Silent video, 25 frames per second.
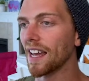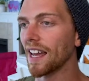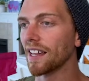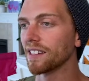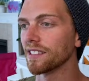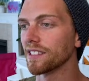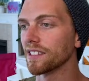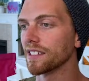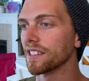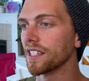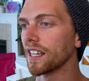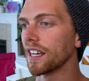
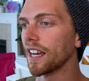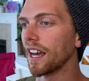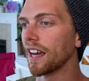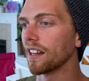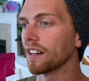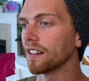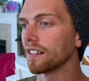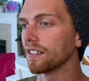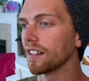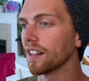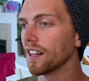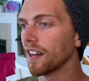entity,
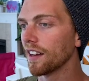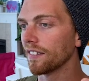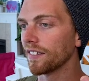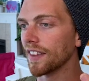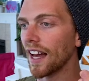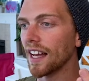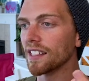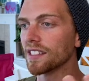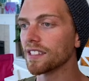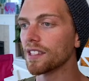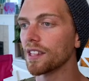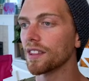and
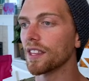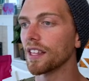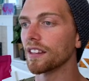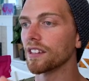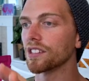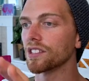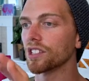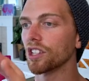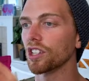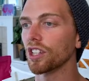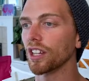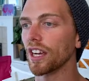that's the thing
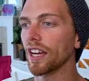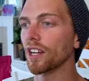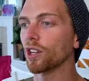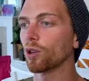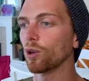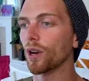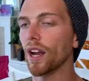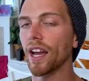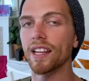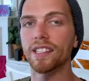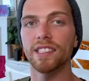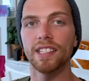that's gonna get
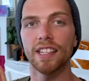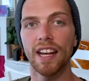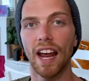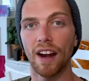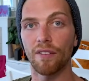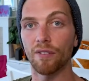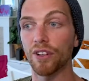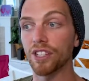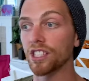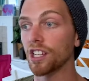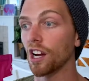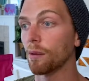created
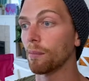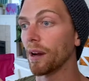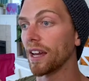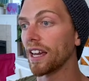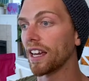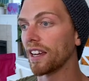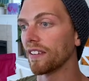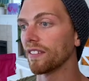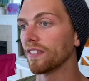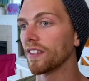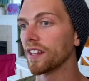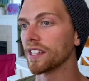every time I
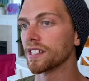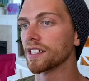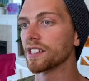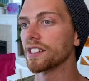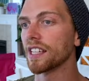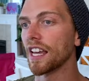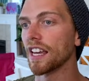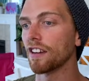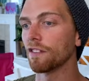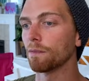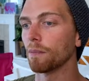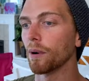hit this
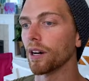save